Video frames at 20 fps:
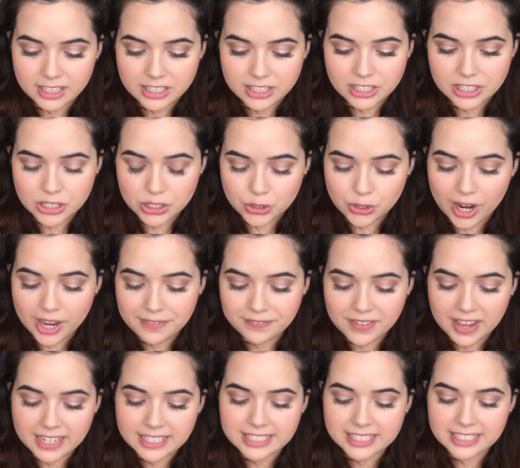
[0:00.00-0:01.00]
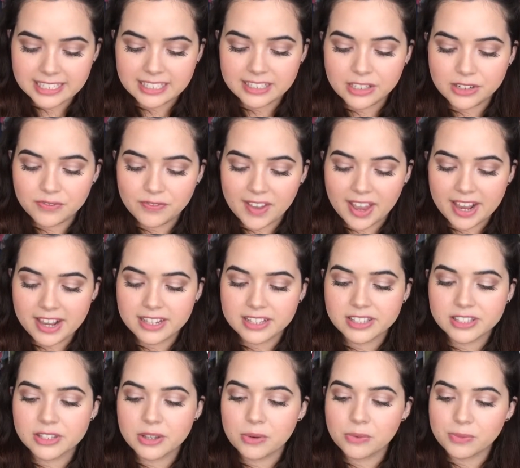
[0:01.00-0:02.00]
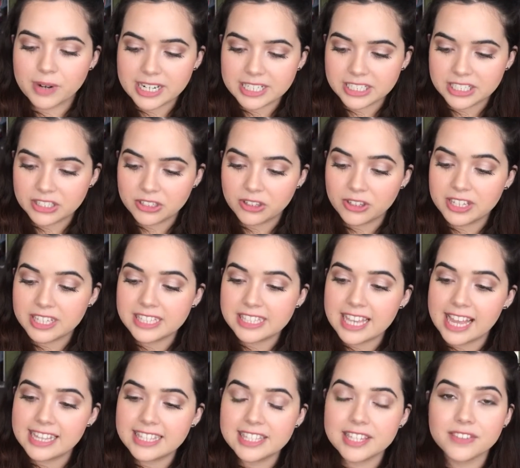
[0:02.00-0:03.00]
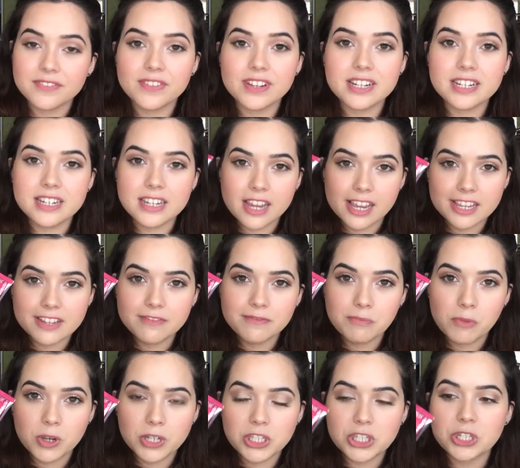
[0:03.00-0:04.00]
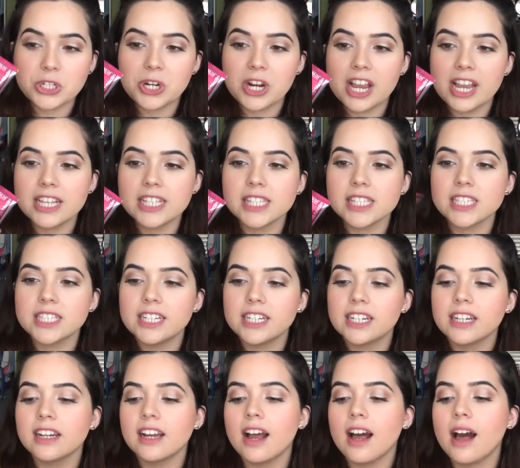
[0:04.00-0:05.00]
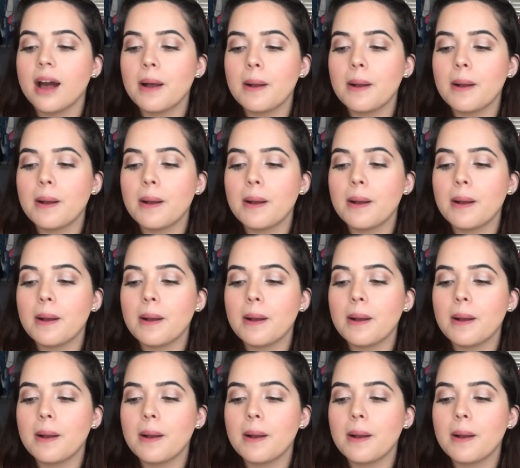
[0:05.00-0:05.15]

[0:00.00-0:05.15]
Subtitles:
StriVectin Advanced Retinol Intensive Night Moisturizer.